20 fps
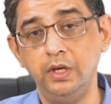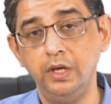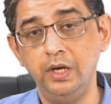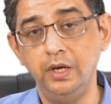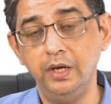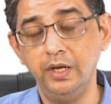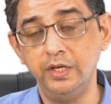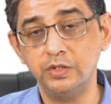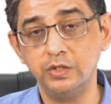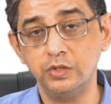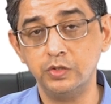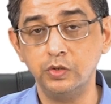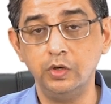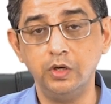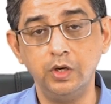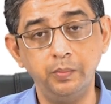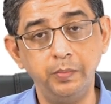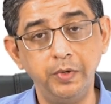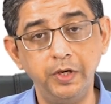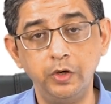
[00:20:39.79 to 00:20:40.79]
illness is going
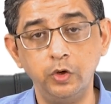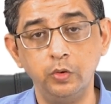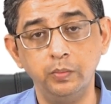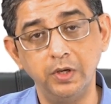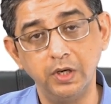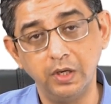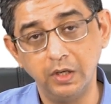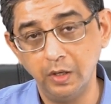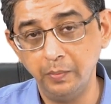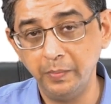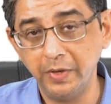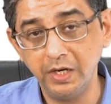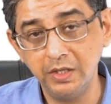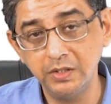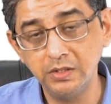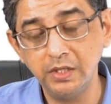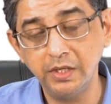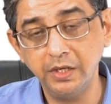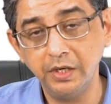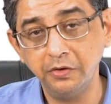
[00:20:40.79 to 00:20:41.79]
to be tubercular
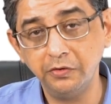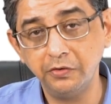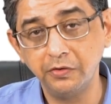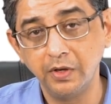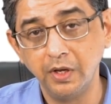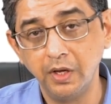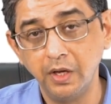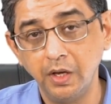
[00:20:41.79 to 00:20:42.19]
meningitis.